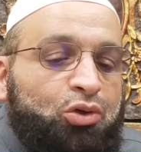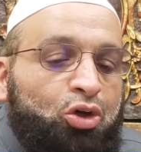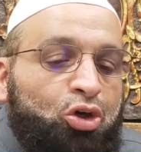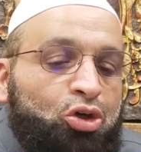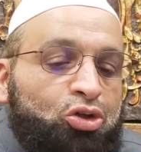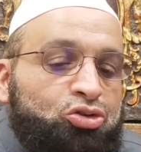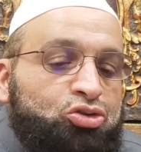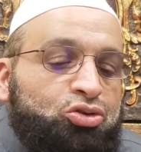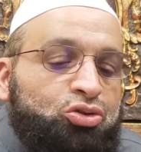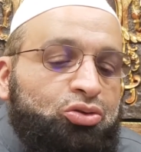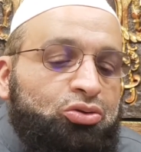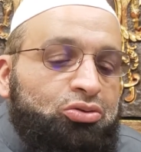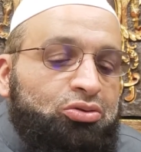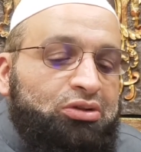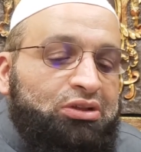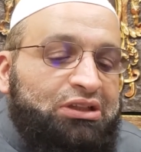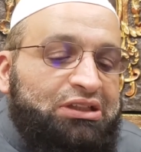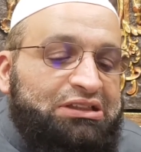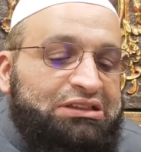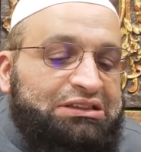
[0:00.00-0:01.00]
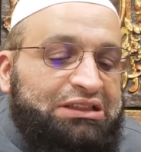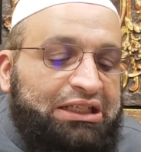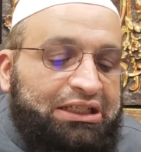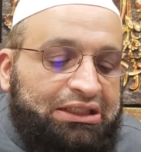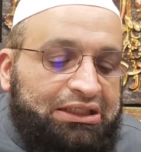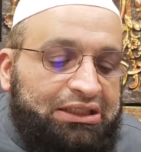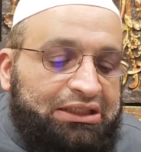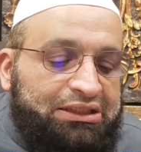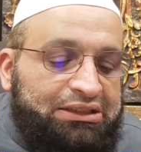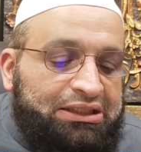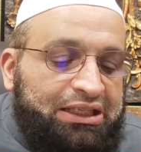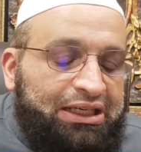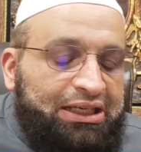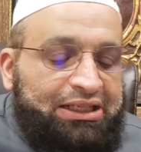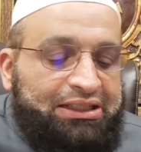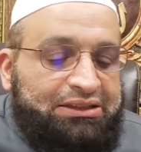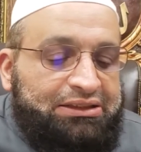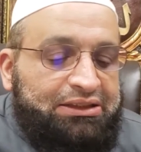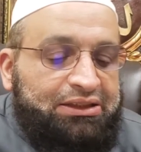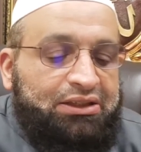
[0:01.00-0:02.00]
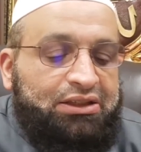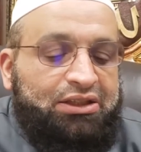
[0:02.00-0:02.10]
Also, he's saying that